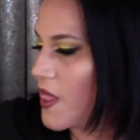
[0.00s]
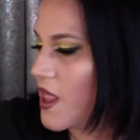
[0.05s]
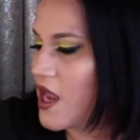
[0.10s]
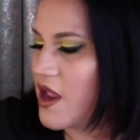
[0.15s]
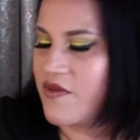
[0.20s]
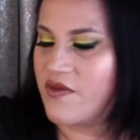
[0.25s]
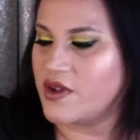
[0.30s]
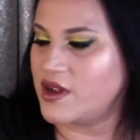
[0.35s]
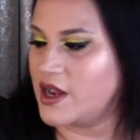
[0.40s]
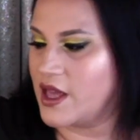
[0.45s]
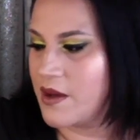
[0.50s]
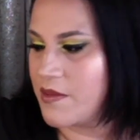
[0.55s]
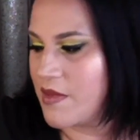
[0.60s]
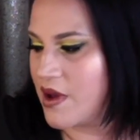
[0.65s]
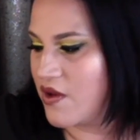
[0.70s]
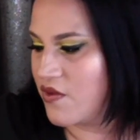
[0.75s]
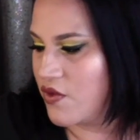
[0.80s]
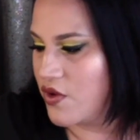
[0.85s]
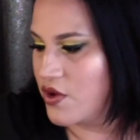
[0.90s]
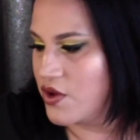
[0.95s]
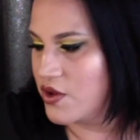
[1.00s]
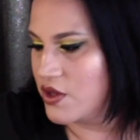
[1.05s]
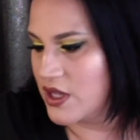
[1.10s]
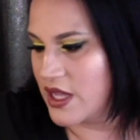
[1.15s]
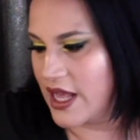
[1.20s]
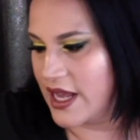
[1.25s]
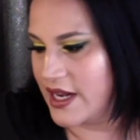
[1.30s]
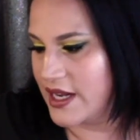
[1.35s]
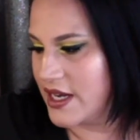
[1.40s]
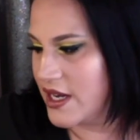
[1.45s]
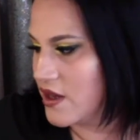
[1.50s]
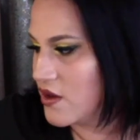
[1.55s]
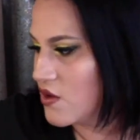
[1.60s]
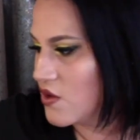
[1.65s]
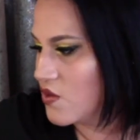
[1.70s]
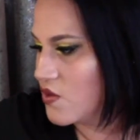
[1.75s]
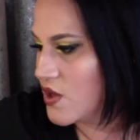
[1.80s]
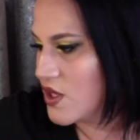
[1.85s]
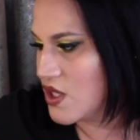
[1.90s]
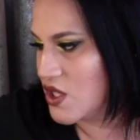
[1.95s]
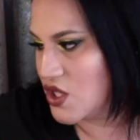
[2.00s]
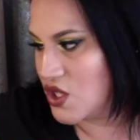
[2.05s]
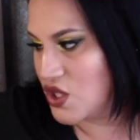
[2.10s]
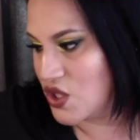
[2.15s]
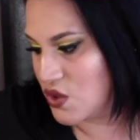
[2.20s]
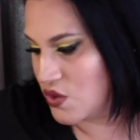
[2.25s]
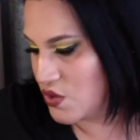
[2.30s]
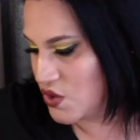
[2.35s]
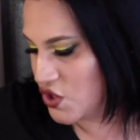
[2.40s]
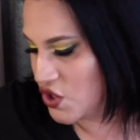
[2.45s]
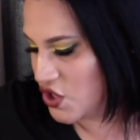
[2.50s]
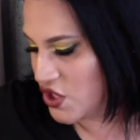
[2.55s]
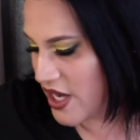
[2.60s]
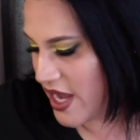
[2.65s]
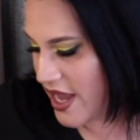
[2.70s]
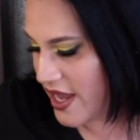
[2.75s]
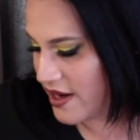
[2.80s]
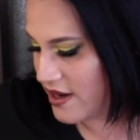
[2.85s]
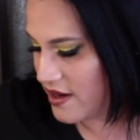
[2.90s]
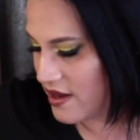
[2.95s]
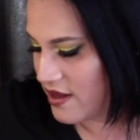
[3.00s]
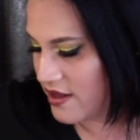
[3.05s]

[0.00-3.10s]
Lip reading: Even like my Royal Langnickel ones don't shed.